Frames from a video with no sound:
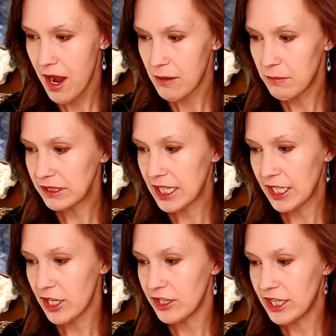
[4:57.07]
but
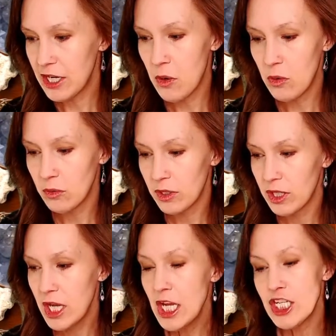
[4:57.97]
like they don't,
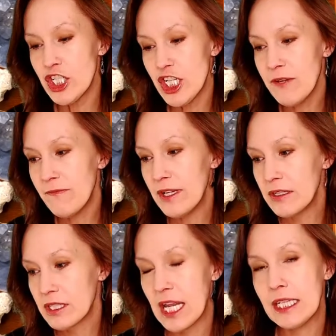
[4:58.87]
She
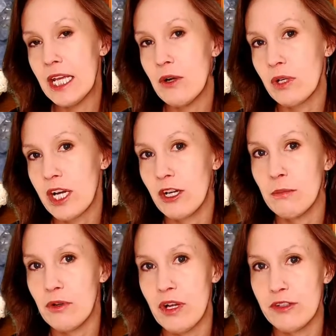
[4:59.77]
feels like they don't care
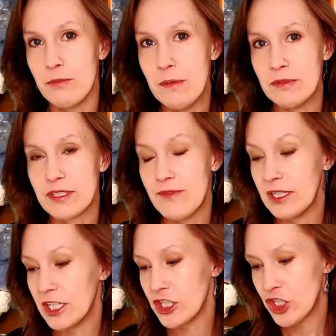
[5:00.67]
about other people's
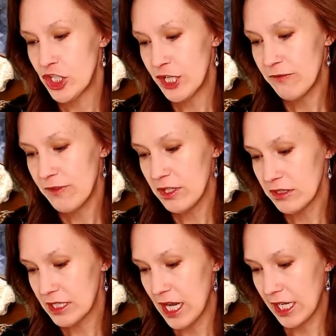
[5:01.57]
feelings. She
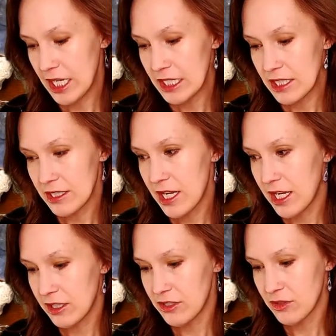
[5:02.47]
feels like this
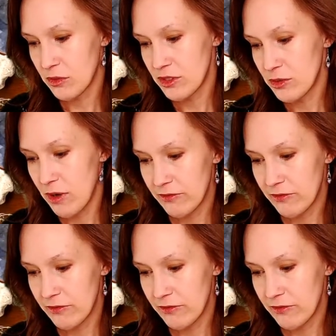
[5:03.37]
King of Swords, whoever